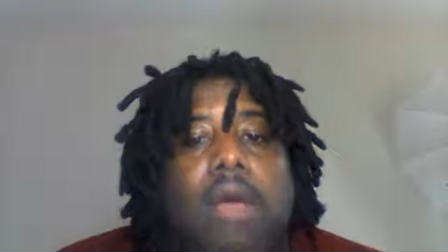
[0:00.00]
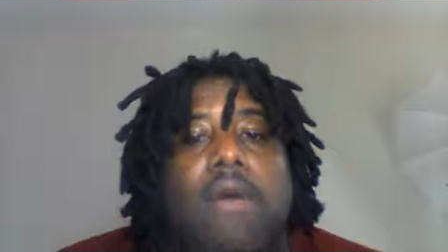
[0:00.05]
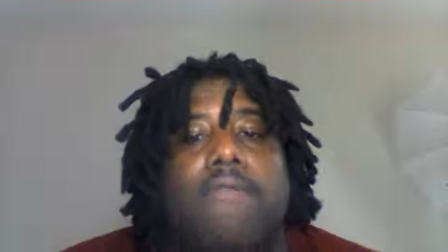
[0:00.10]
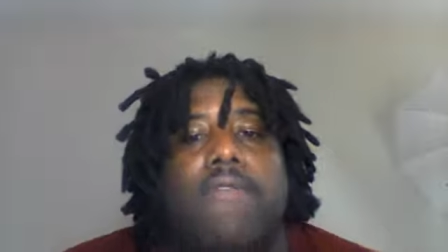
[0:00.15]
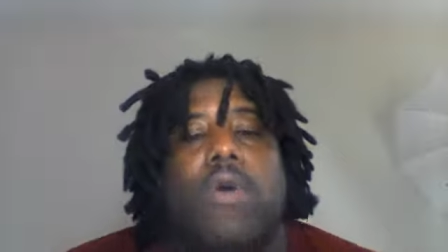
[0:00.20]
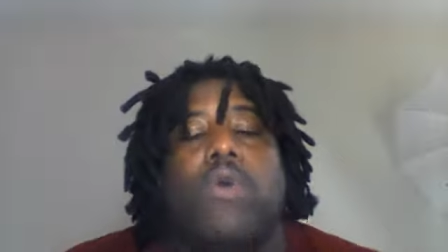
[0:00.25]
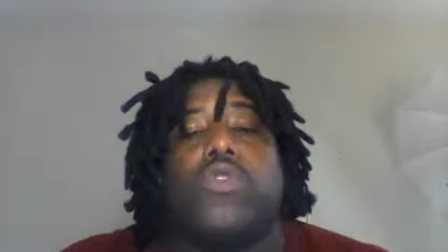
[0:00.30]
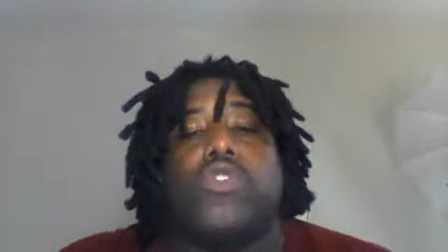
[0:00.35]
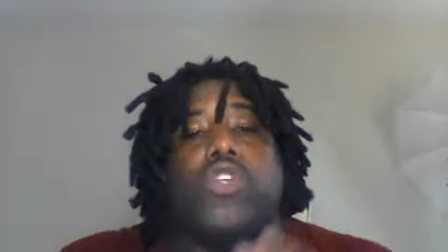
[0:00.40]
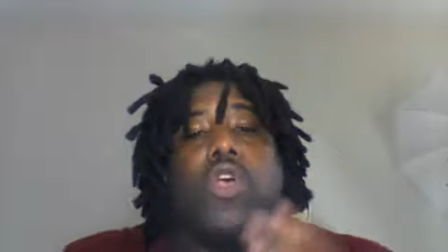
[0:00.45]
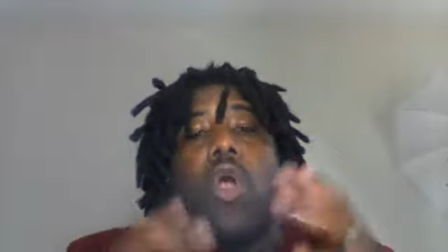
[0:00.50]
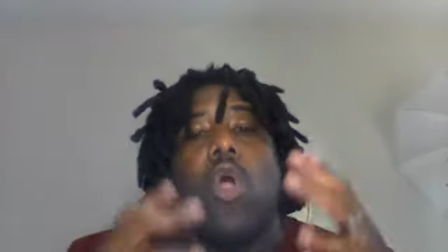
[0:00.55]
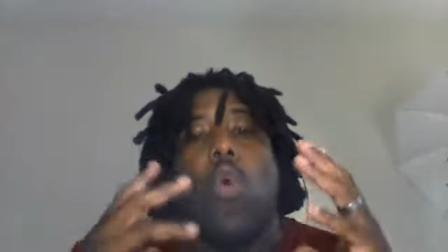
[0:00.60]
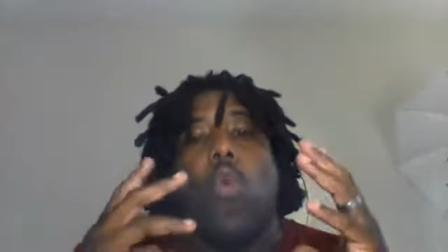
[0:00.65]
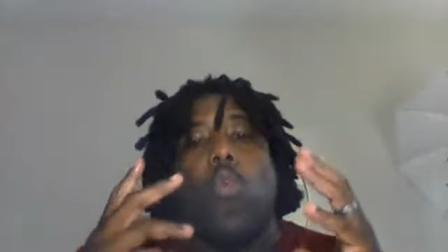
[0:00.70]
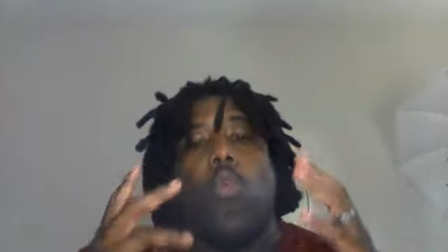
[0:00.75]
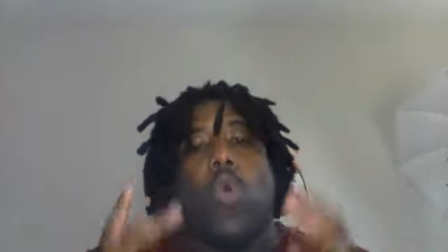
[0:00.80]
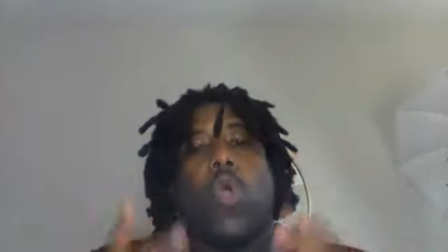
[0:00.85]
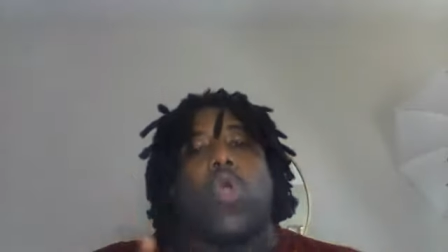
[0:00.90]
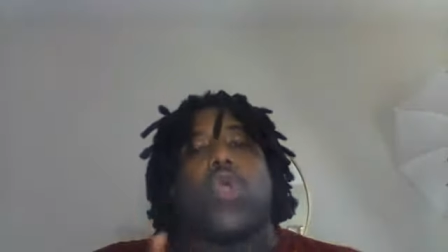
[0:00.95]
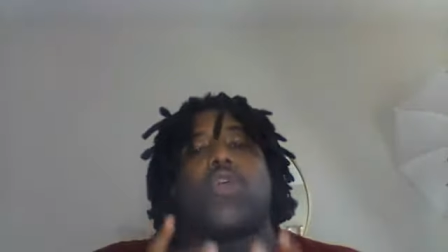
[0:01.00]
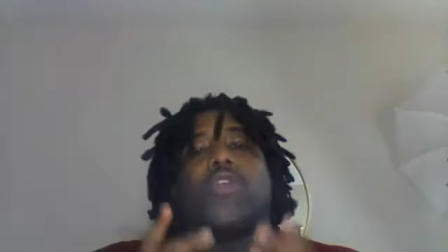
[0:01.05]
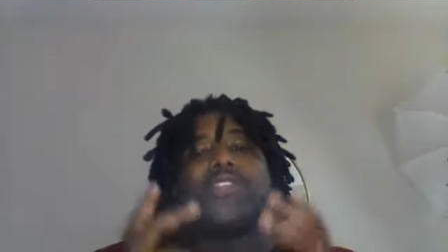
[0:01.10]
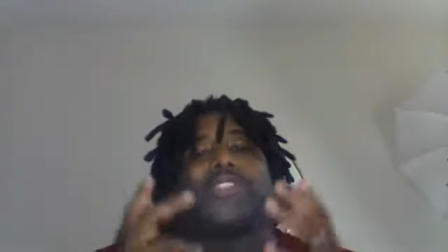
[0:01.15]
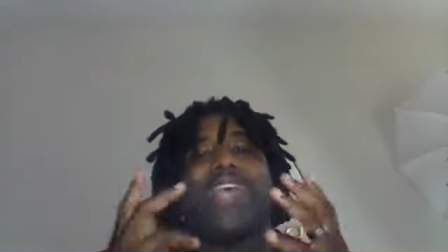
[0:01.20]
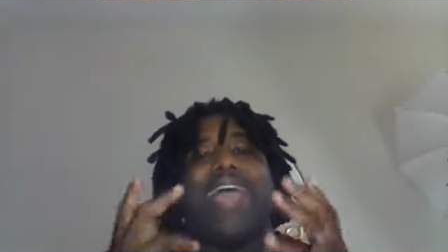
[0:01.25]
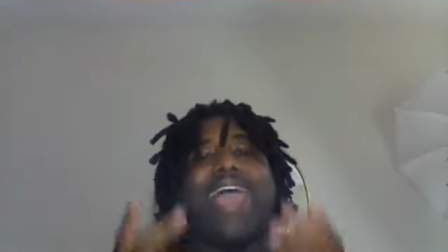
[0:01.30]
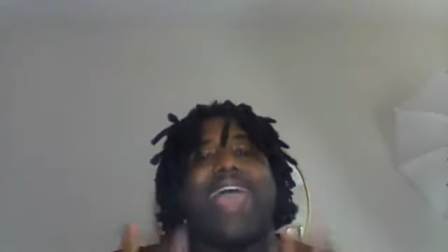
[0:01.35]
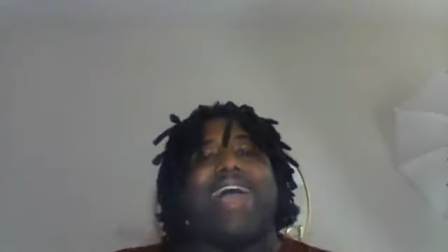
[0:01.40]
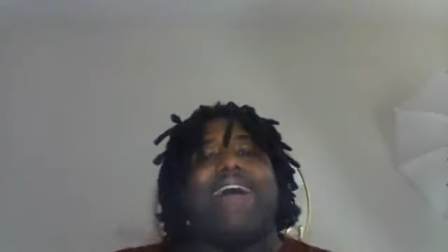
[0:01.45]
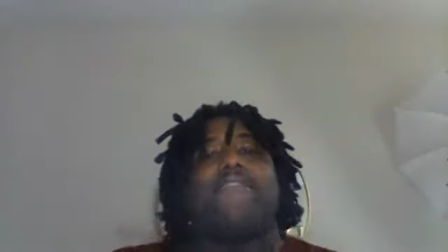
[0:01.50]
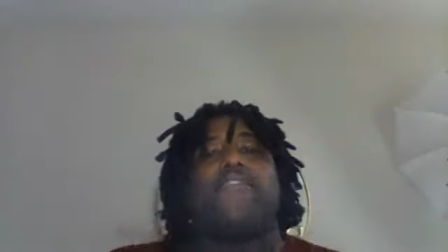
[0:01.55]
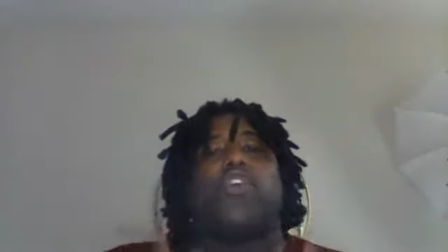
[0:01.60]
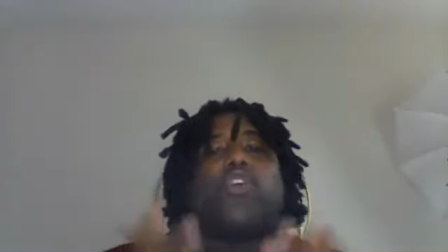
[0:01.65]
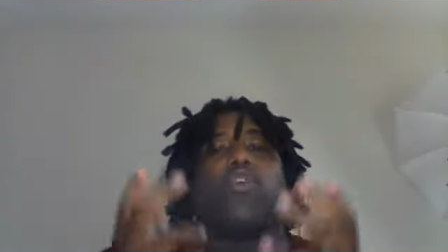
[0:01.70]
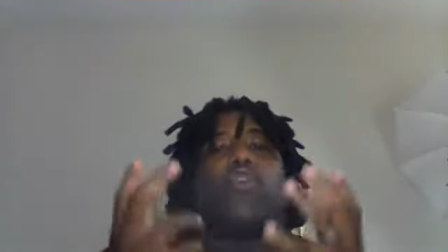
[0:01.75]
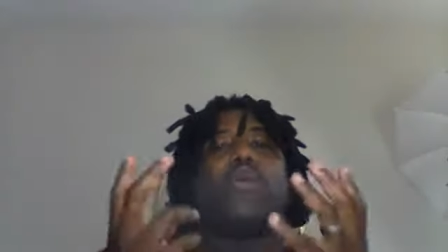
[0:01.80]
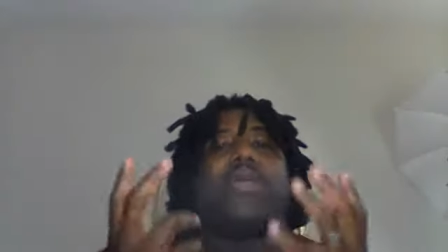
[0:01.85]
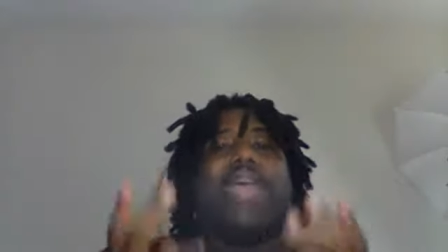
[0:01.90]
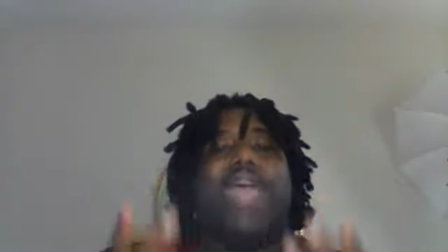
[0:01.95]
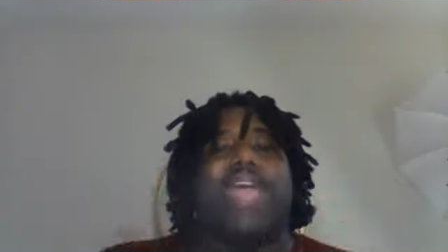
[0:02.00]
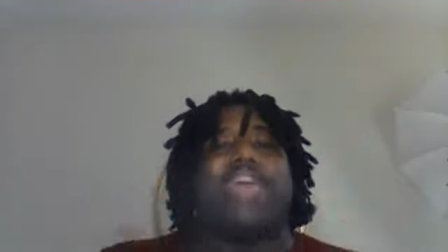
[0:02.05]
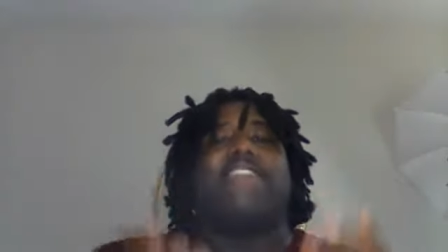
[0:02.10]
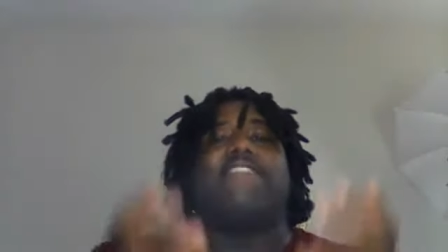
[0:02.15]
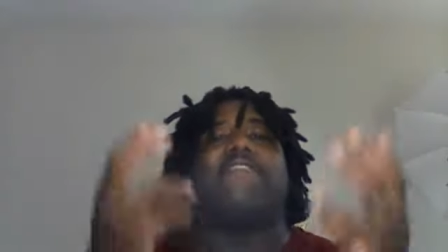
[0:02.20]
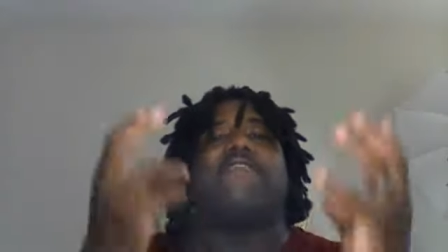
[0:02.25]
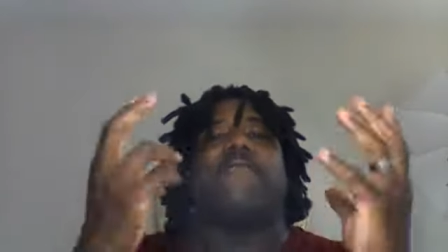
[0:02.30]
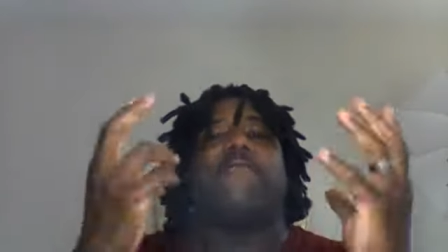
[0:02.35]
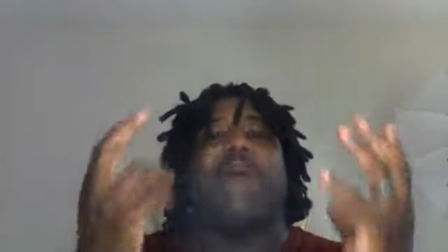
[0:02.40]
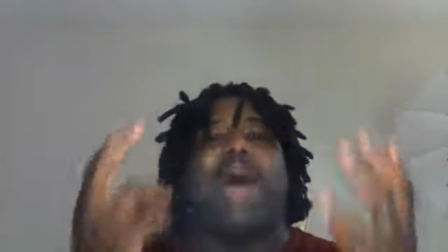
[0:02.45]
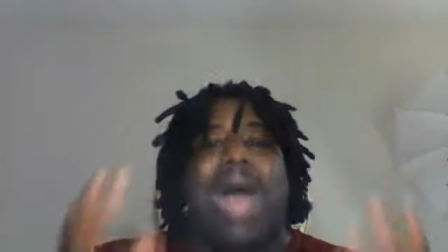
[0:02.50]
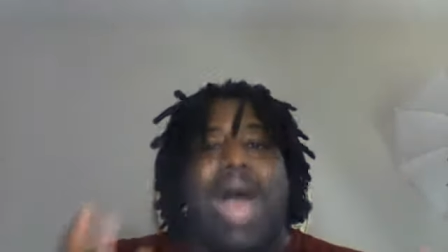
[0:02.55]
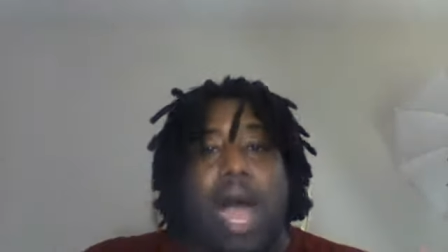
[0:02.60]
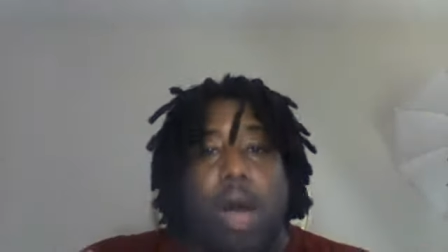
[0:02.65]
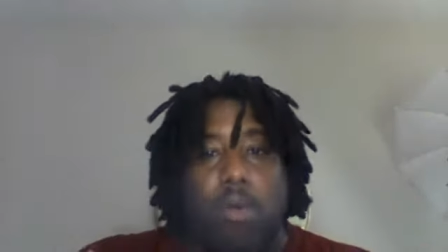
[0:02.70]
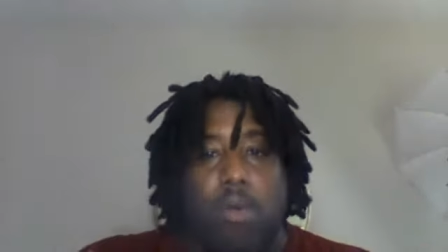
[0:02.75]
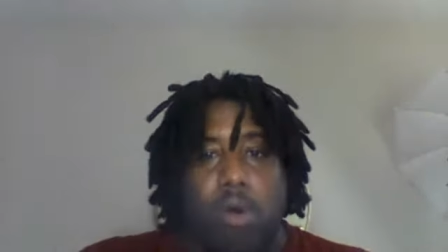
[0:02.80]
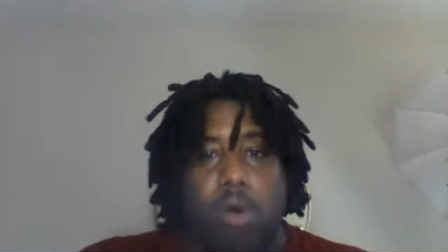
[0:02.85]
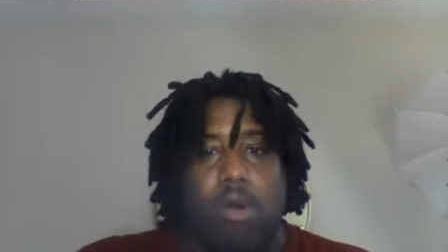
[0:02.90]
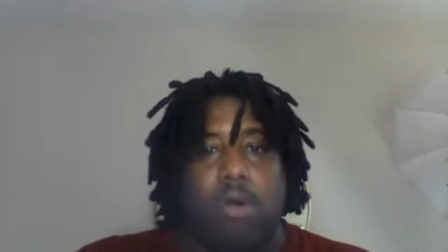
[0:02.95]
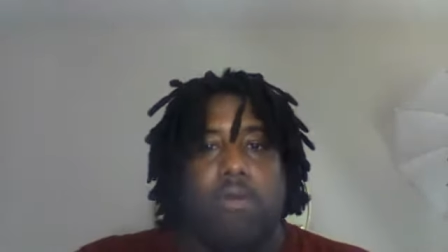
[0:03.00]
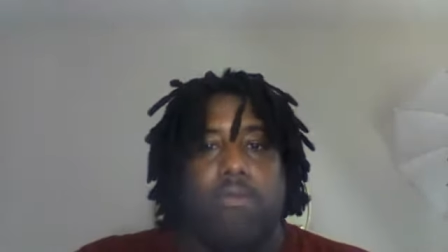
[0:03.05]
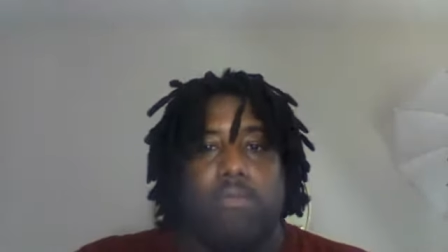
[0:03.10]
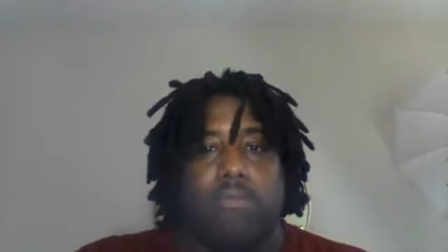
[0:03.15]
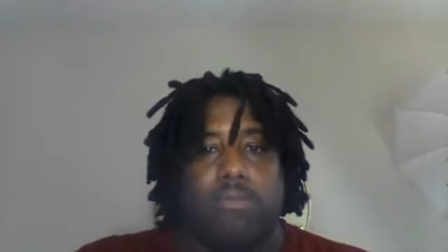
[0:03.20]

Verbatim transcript: Folks, words have creative power.